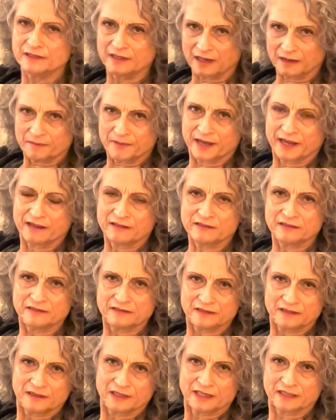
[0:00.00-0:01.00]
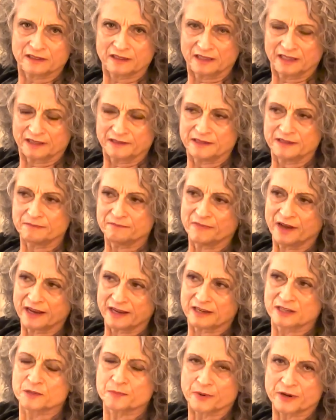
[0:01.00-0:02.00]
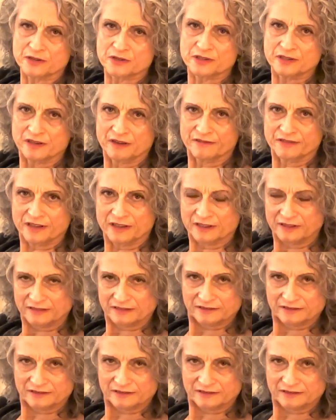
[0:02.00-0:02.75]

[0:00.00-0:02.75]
about it, it, my expression of it.